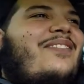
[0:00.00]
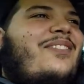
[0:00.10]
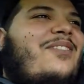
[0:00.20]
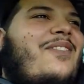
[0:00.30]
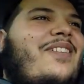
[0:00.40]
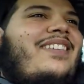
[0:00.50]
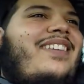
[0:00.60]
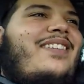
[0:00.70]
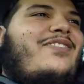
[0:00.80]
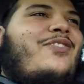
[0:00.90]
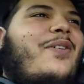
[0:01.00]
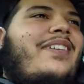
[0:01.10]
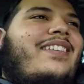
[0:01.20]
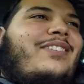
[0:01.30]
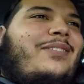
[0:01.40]
we're gonna go and
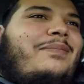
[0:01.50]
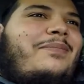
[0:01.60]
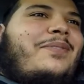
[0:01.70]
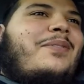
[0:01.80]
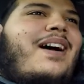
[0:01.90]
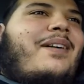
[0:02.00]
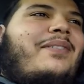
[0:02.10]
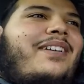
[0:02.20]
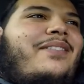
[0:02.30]
enjoy this two hours.